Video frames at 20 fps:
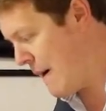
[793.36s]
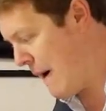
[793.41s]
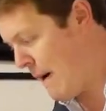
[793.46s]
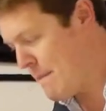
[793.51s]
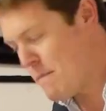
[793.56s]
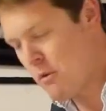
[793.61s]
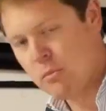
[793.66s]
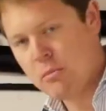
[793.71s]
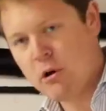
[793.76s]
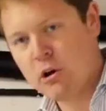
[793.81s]

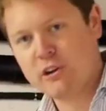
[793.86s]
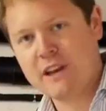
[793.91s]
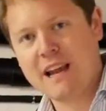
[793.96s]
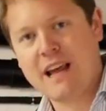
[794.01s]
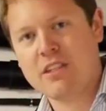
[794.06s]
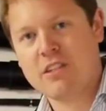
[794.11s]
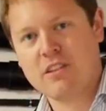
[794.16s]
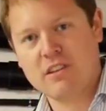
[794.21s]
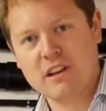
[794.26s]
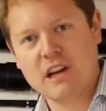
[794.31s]
more modern
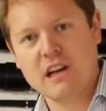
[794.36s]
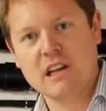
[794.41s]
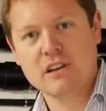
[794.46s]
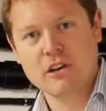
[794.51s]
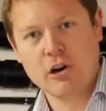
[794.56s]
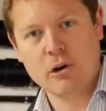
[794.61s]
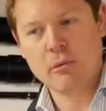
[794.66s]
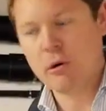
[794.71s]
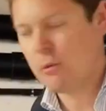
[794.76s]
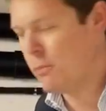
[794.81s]
Aston colour,
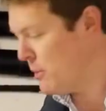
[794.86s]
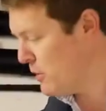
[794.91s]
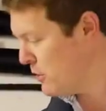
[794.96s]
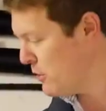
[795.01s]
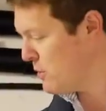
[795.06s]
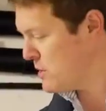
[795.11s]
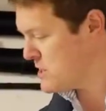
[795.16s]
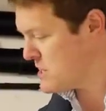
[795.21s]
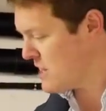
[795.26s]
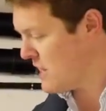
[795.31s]
cobalt
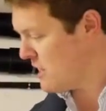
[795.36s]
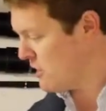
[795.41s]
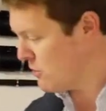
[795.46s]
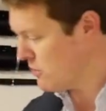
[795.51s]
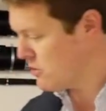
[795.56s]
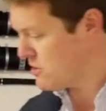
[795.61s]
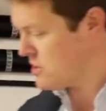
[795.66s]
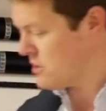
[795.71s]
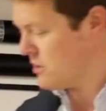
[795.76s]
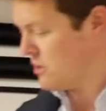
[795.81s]
blue, which they
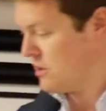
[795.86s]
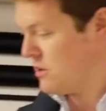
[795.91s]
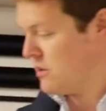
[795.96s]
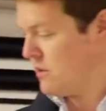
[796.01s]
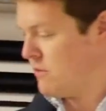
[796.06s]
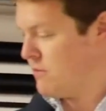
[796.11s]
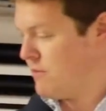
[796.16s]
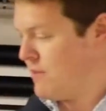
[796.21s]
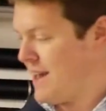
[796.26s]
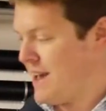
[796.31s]
launched on
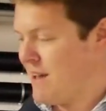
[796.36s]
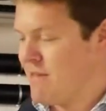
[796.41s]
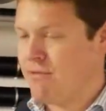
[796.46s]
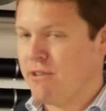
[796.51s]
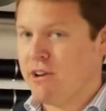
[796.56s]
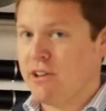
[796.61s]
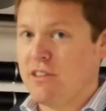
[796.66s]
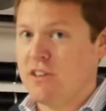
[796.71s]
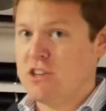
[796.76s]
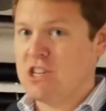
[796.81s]
the V8
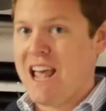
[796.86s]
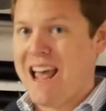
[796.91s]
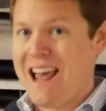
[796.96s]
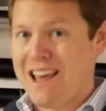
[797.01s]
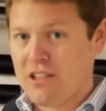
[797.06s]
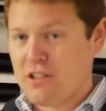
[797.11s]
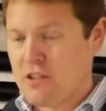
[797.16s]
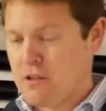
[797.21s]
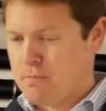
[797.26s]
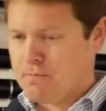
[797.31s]
Vantage
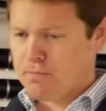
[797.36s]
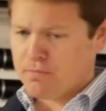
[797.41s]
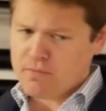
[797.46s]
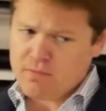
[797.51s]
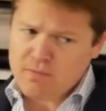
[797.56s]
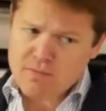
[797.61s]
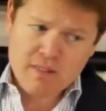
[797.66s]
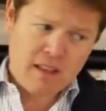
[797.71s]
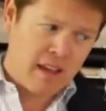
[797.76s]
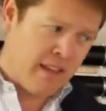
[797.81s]
S.
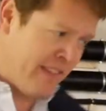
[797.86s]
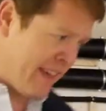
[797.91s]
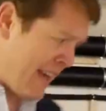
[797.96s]
In the